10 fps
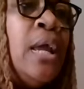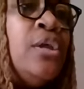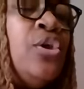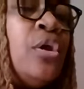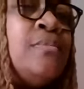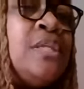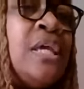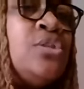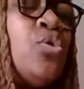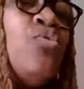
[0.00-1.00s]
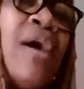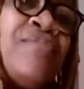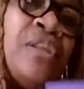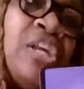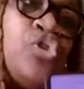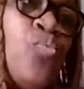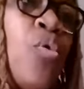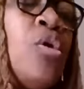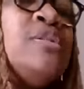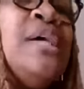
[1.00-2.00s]
You know what I'm saying? So you have to let your
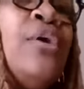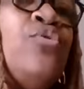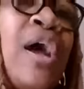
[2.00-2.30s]
walls down.